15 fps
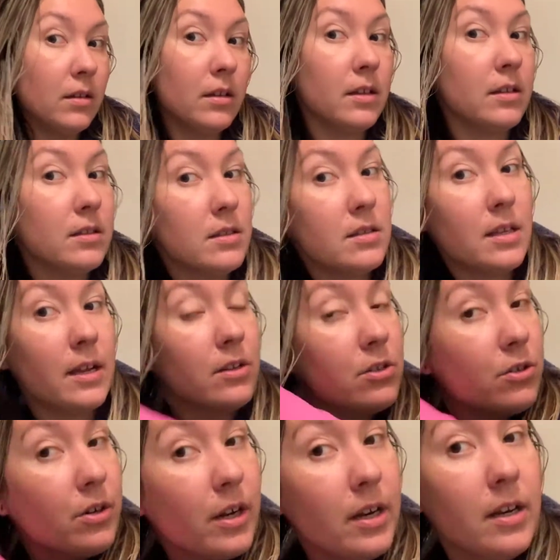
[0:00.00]
and
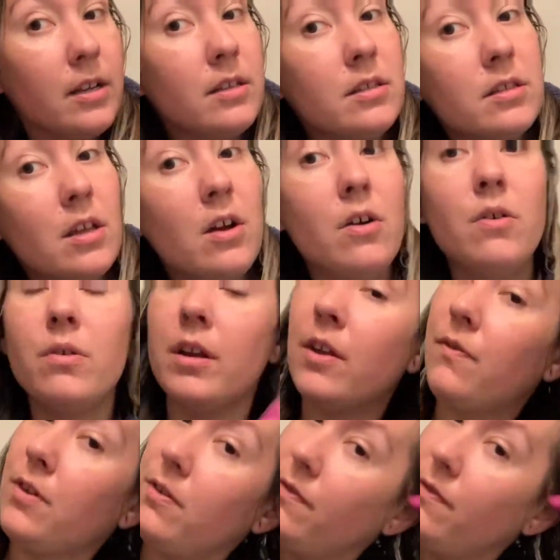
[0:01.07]
saturated. So if you